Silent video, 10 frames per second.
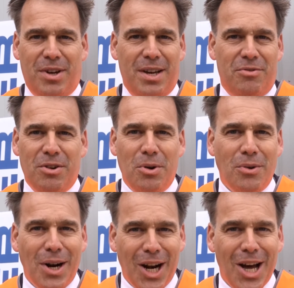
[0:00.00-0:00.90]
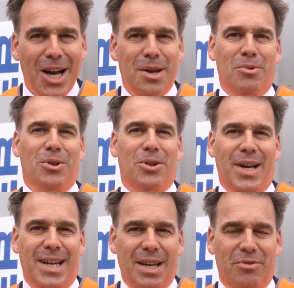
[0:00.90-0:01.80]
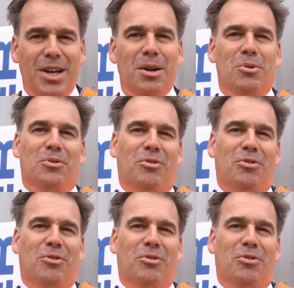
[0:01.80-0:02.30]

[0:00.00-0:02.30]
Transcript: a very reliable and available